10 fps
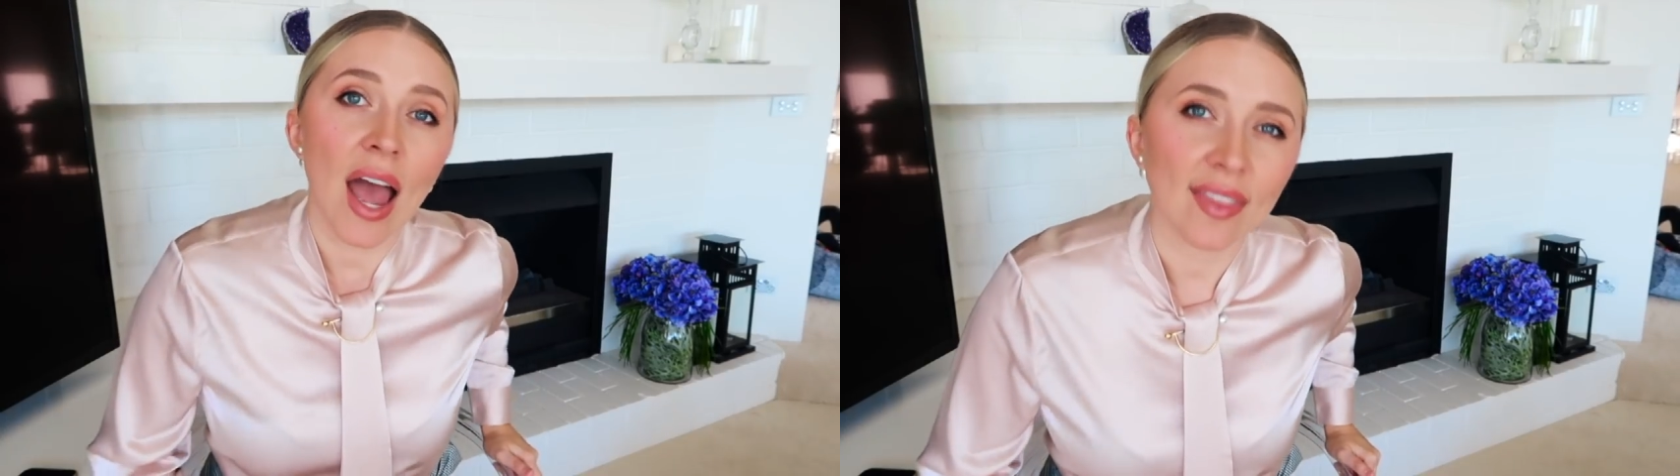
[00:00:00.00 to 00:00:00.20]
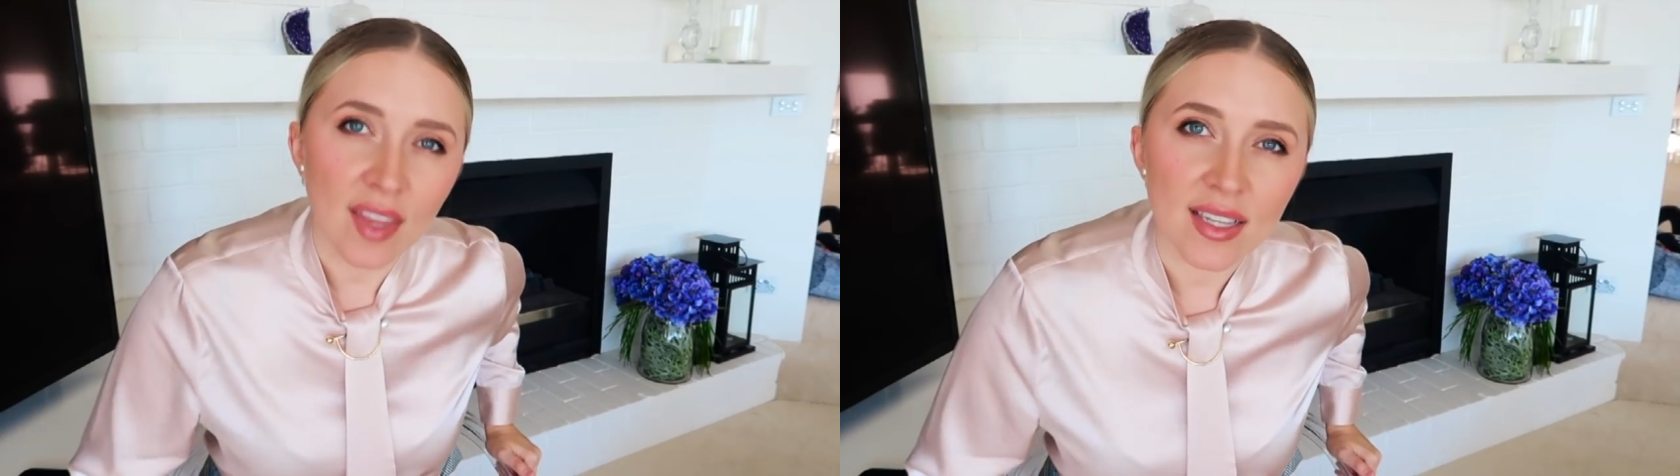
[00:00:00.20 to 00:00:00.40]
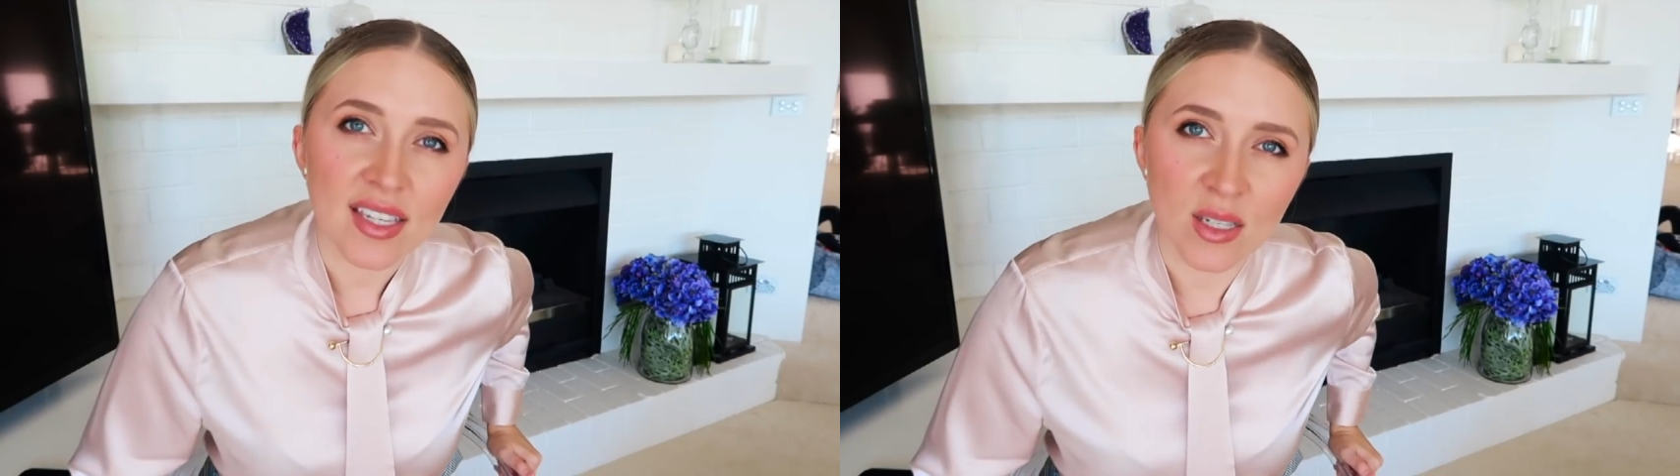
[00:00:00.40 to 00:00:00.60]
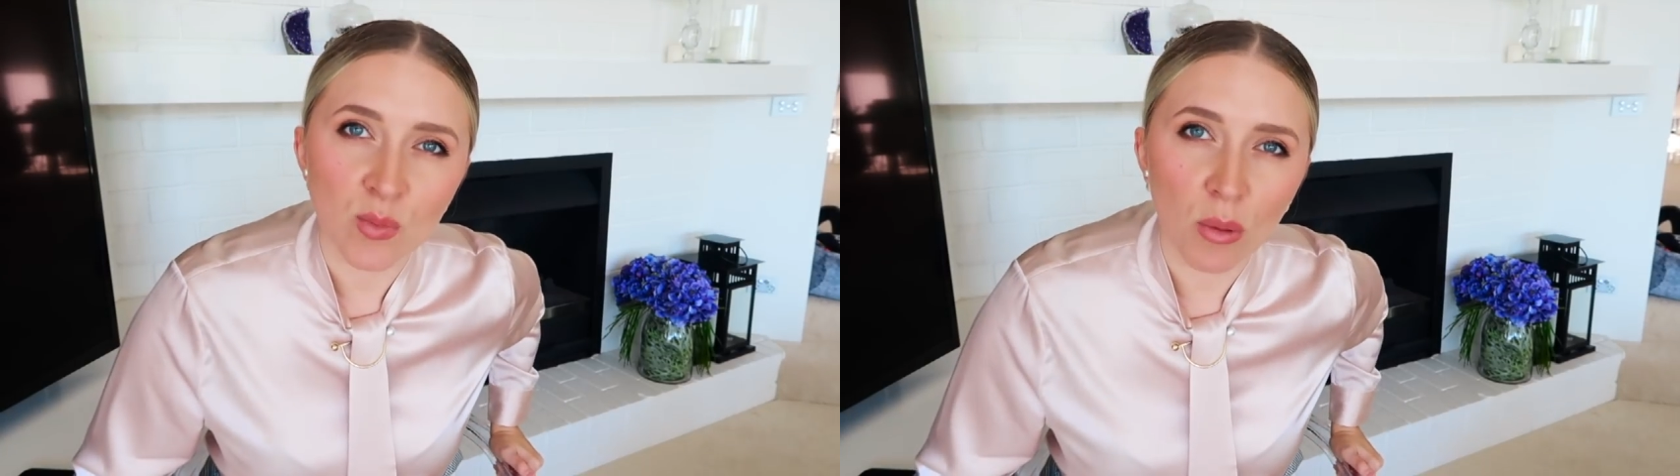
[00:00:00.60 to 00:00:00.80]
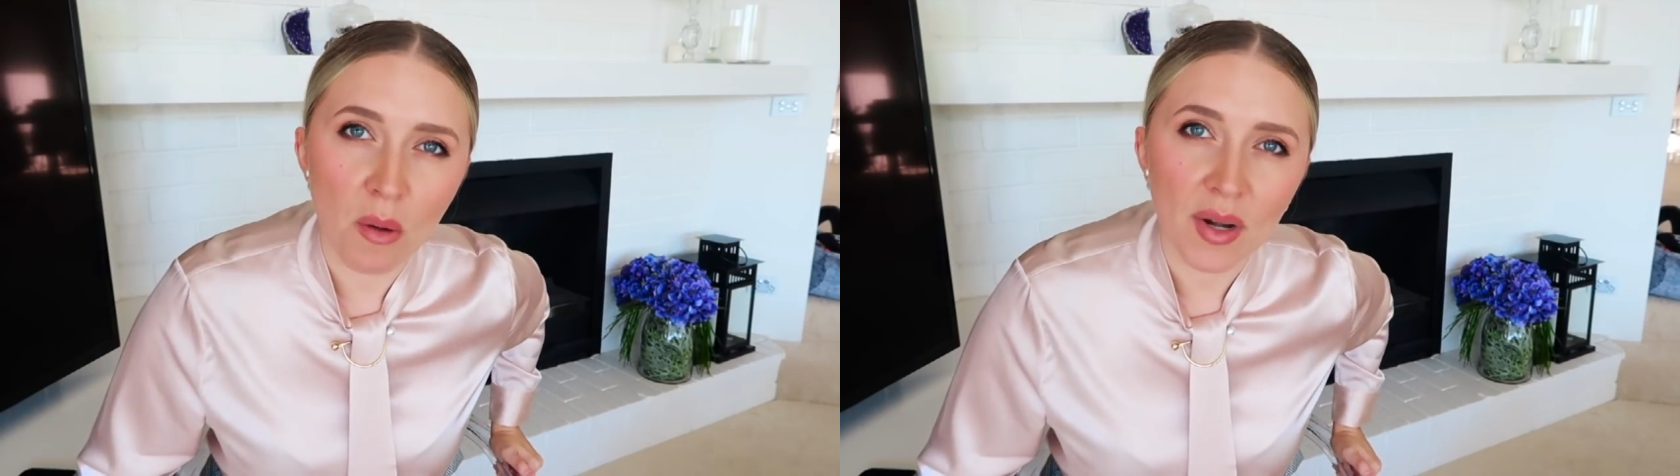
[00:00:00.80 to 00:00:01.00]
And this is
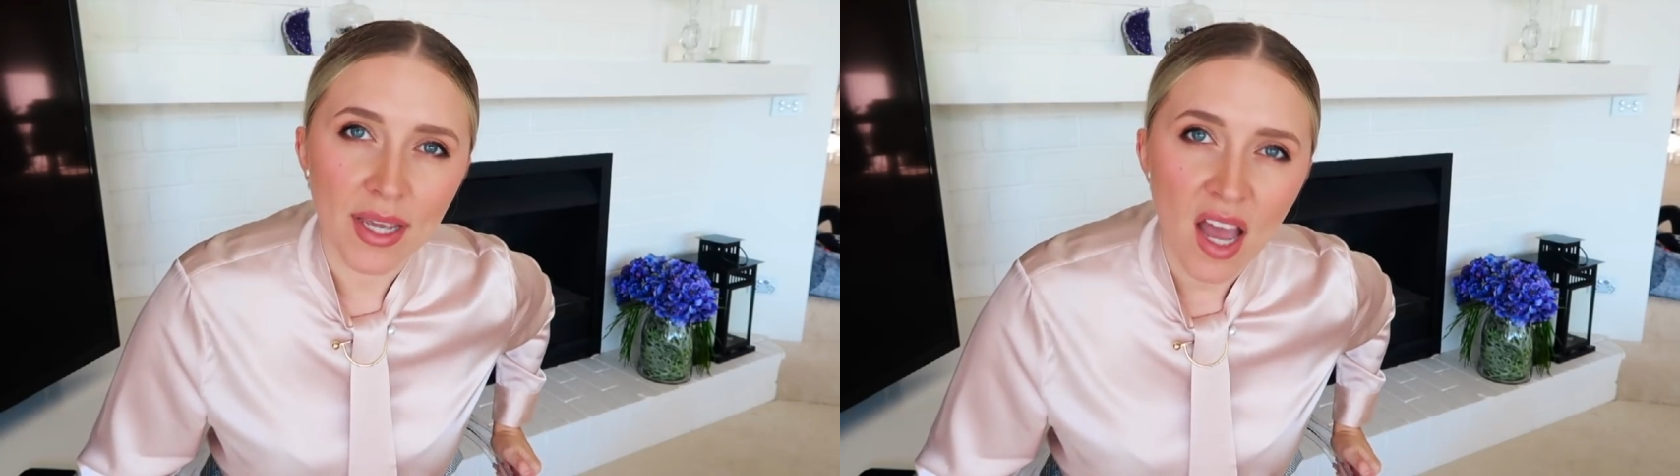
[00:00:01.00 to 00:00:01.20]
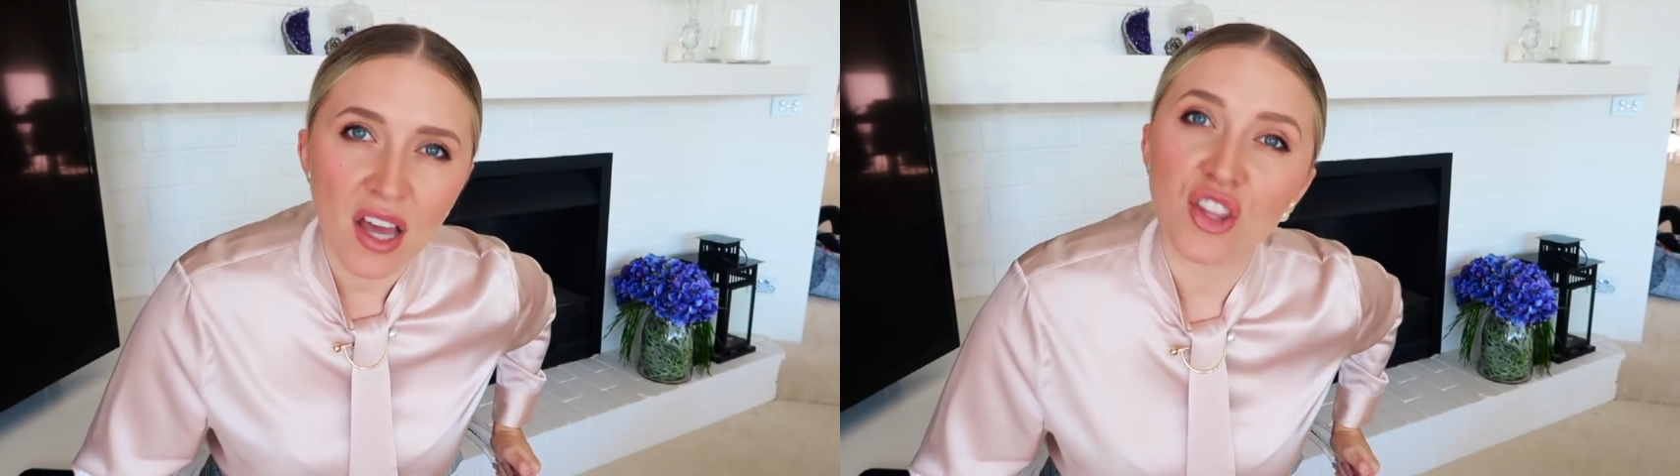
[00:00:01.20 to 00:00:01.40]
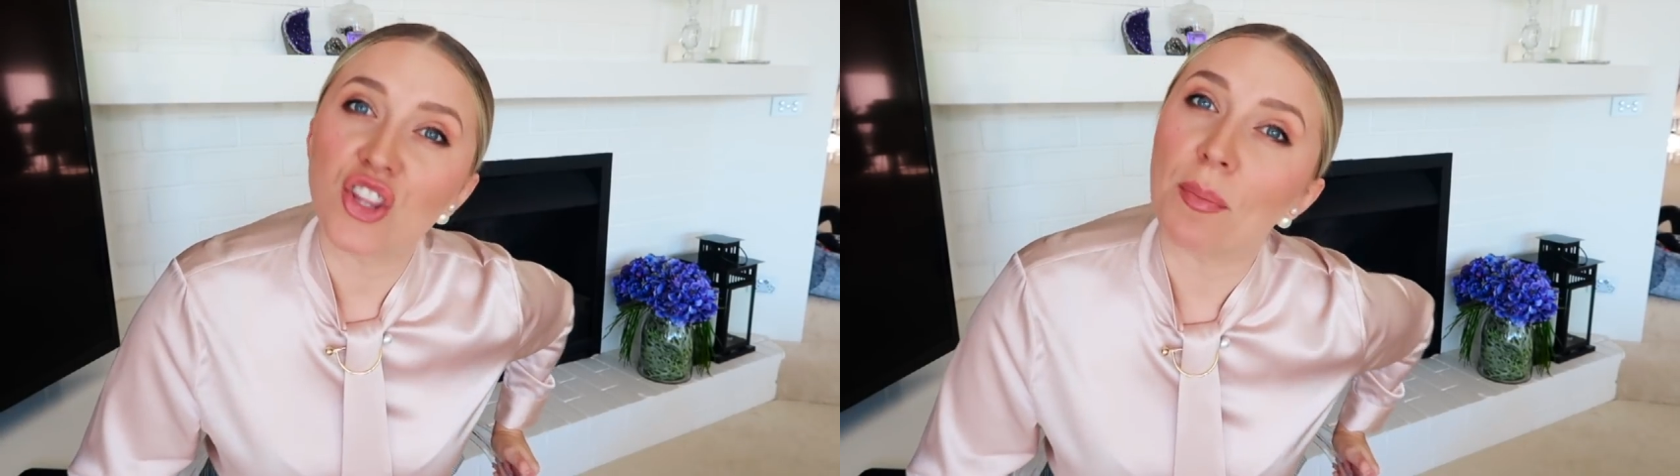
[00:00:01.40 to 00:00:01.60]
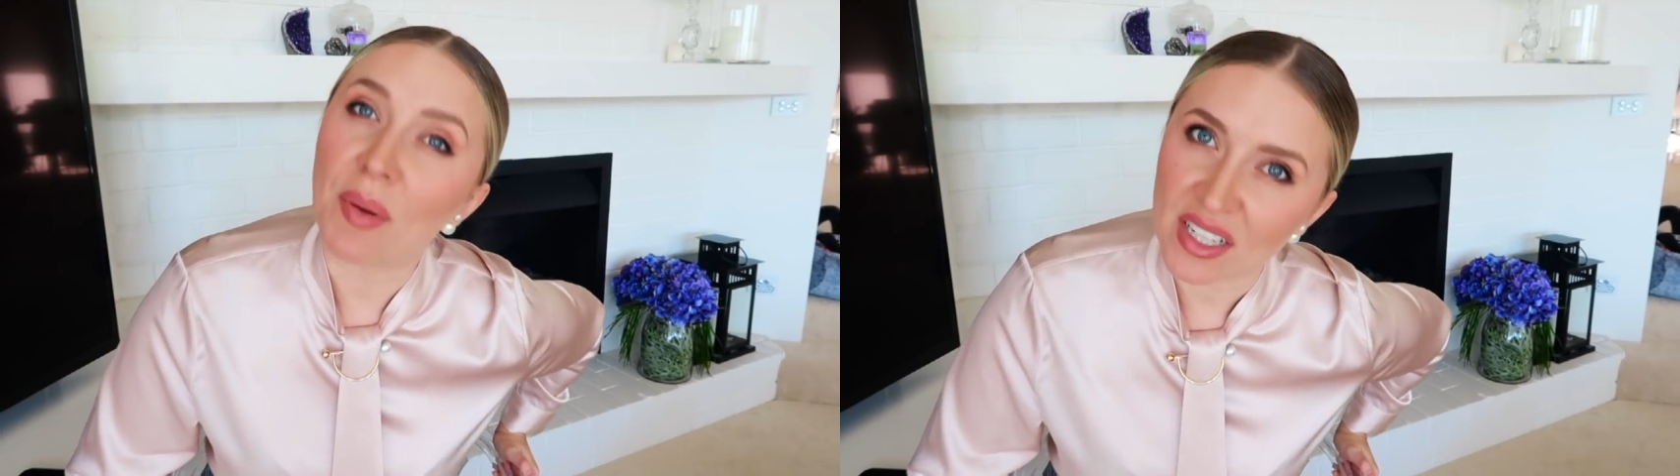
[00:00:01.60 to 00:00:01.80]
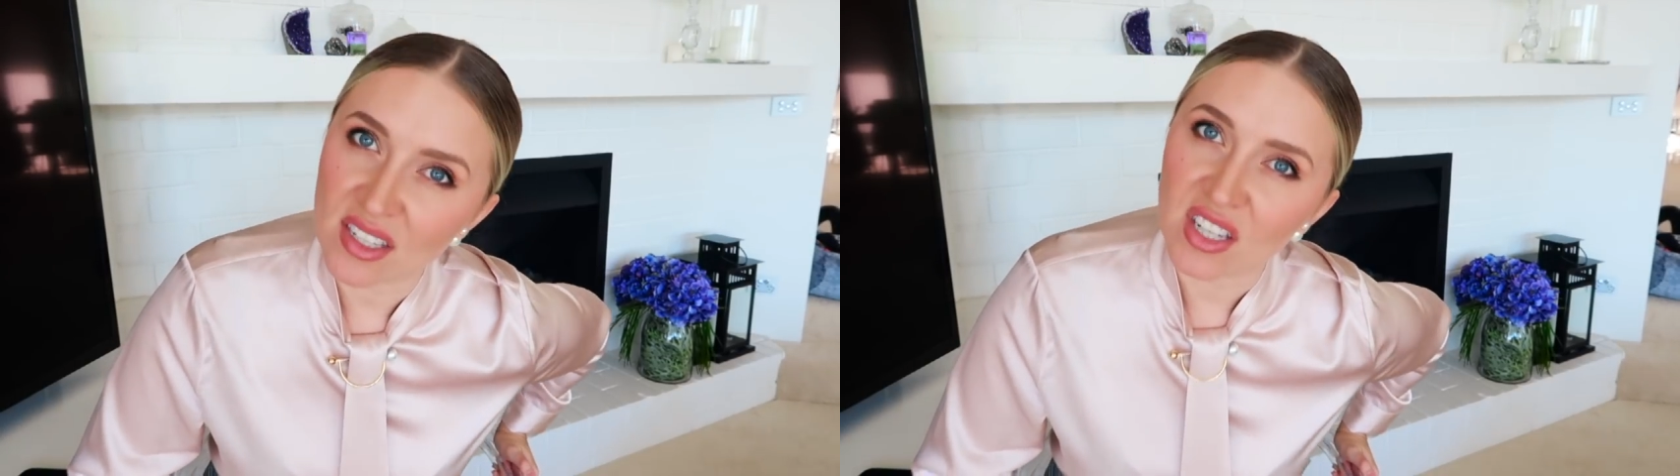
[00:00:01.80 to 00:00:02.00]
probably the
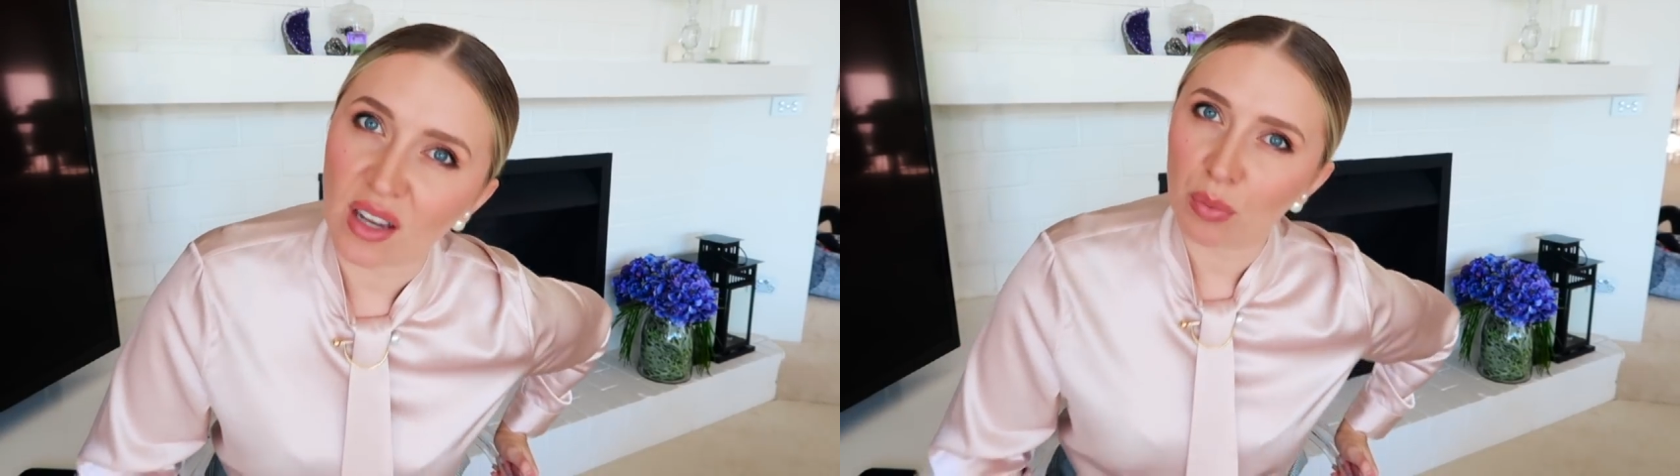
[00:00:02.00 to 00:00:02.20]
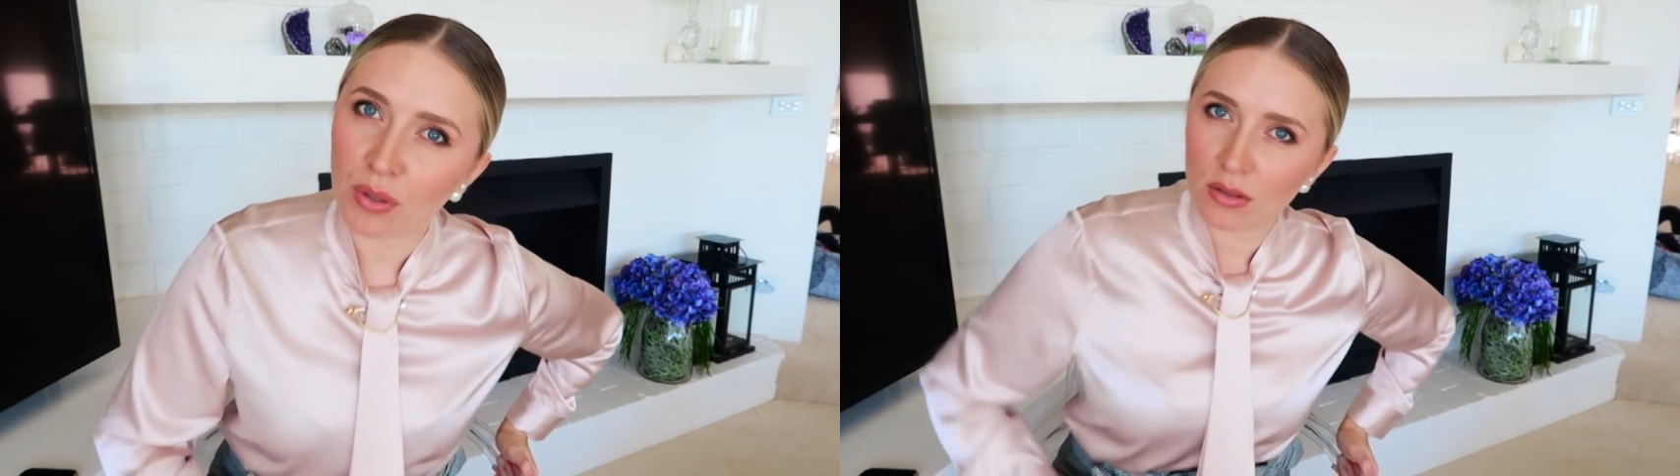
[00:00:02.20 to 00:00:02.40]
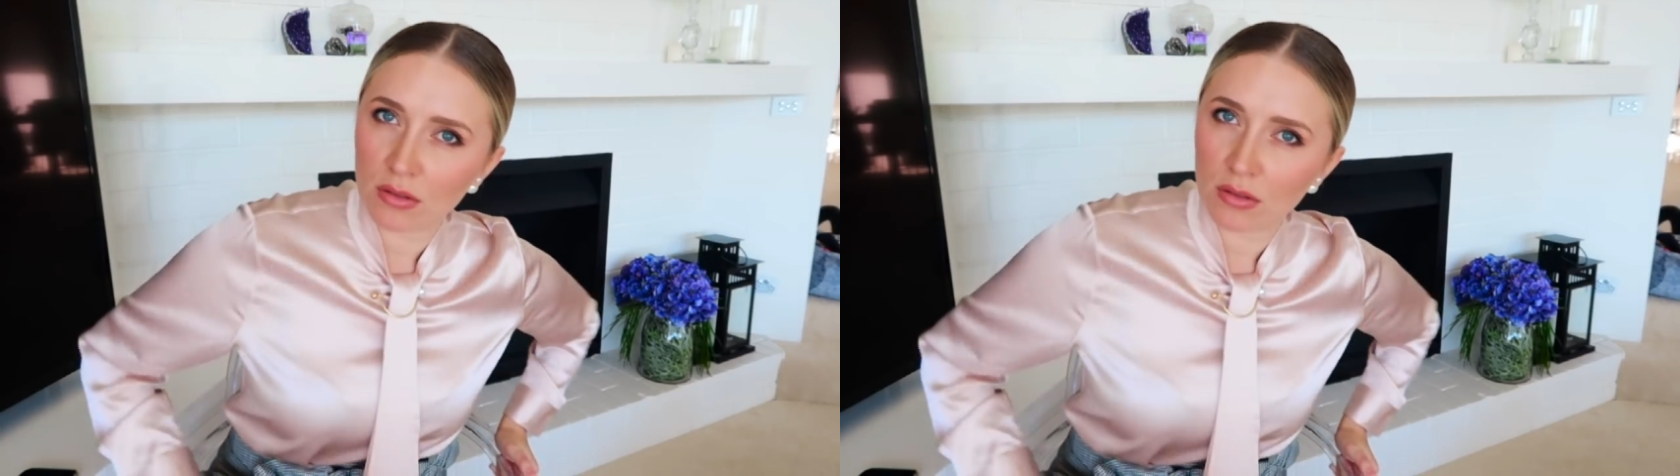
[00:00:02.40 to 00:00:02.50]
best tip.